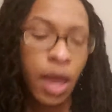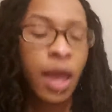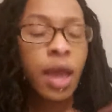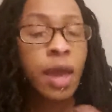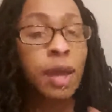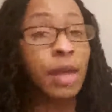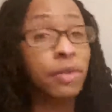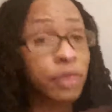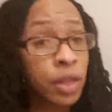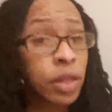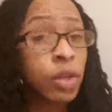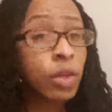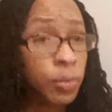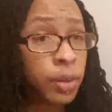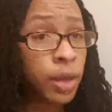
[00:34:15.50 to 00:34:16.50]
And I think
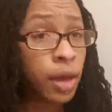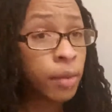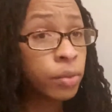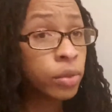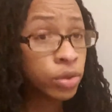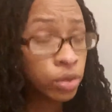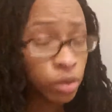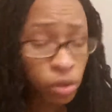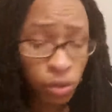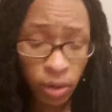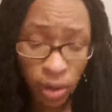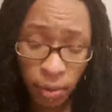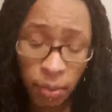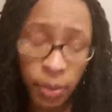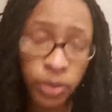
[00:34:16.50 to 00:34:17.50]
you'll be able to do
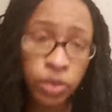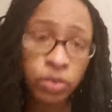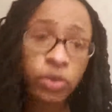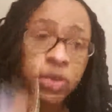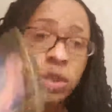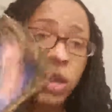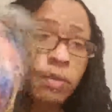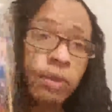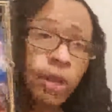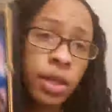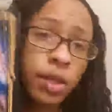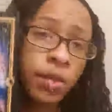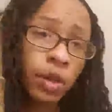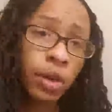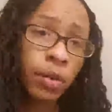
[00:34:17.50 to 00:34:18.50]
it, but you just have to
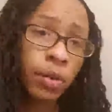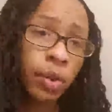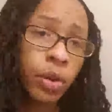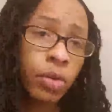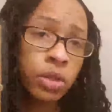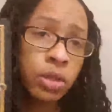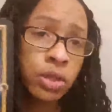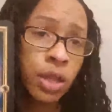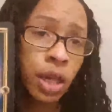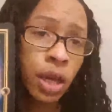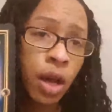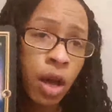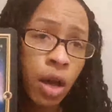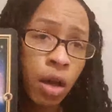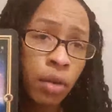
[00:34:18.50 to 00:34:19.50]
keep your composure, stay
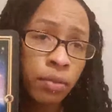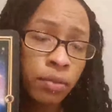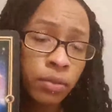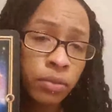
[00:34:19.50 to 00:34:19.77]
calm.